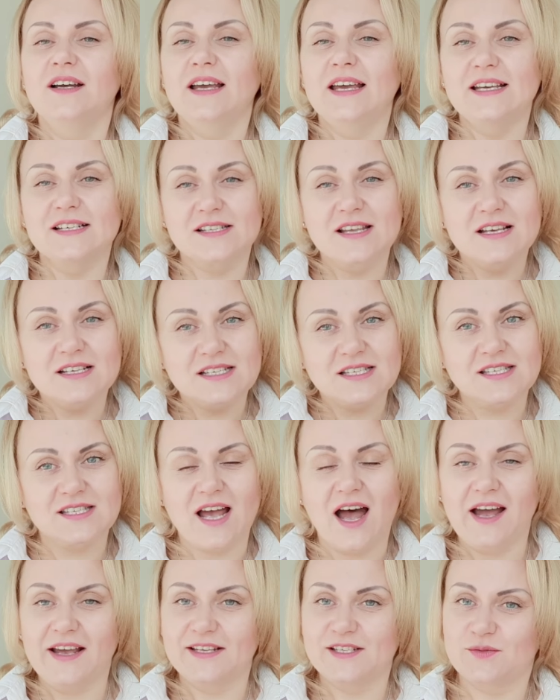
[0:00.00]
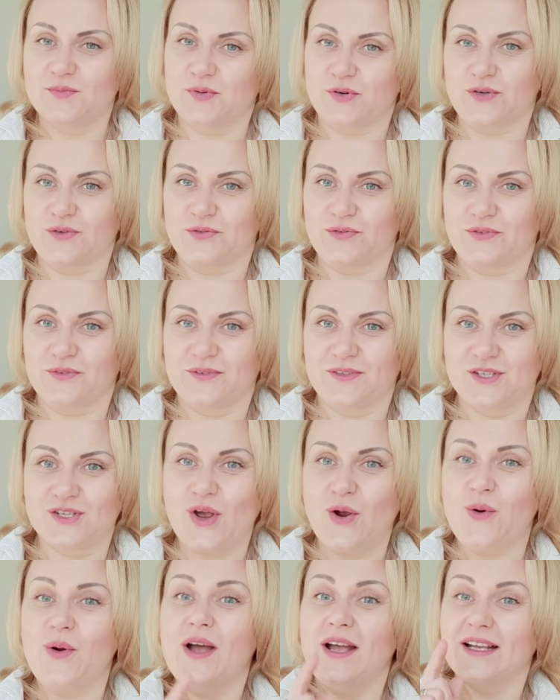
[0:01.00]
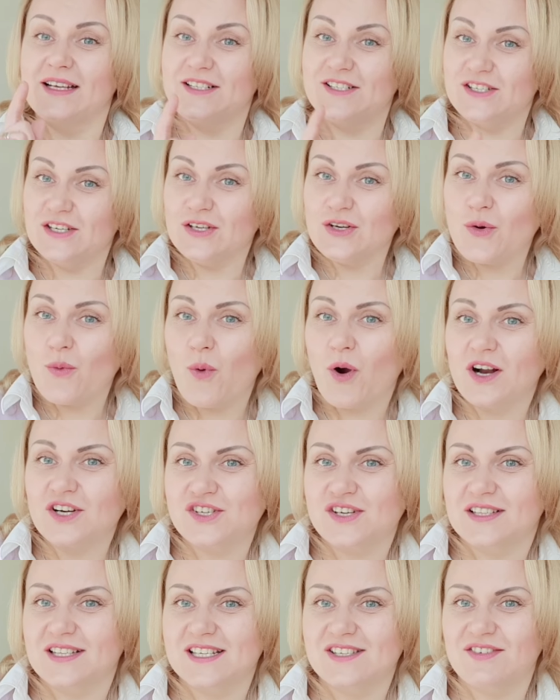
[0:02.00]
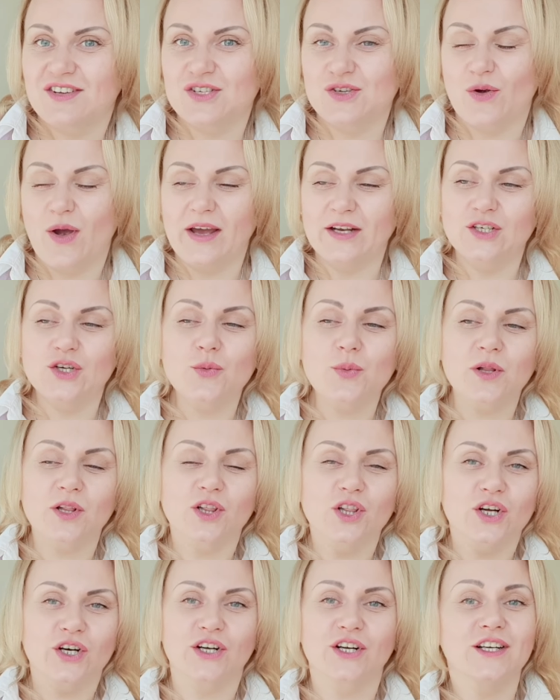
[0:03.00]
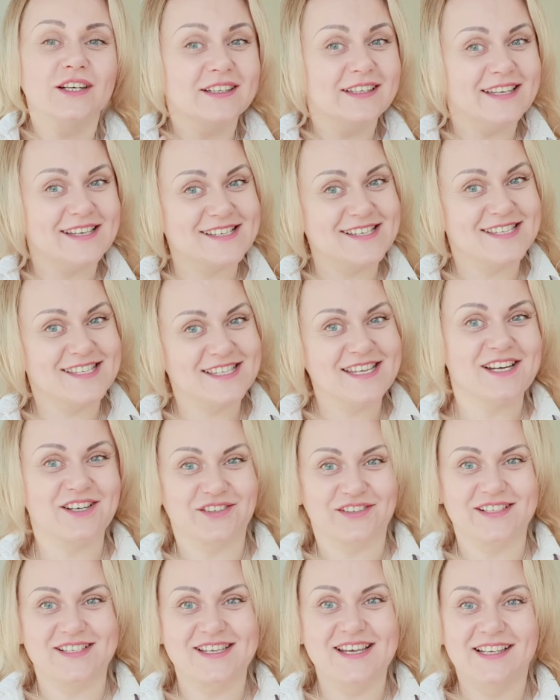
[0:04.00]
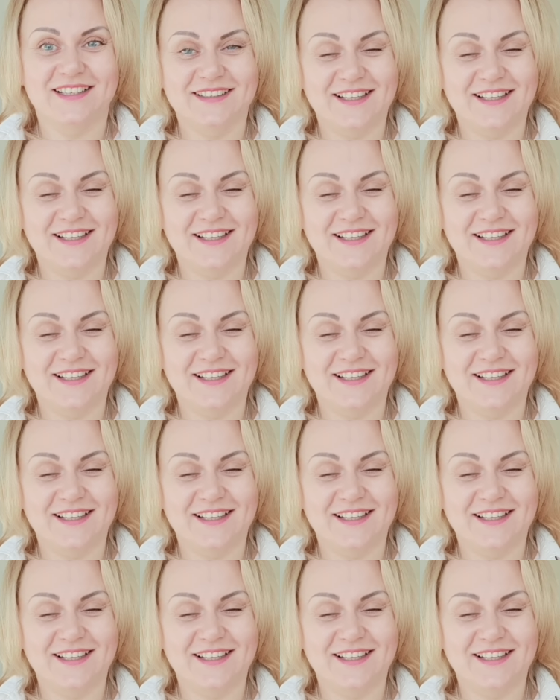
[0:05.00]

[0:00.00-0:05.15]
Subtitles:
is science proof. So continue watching this video and you will learn the secrets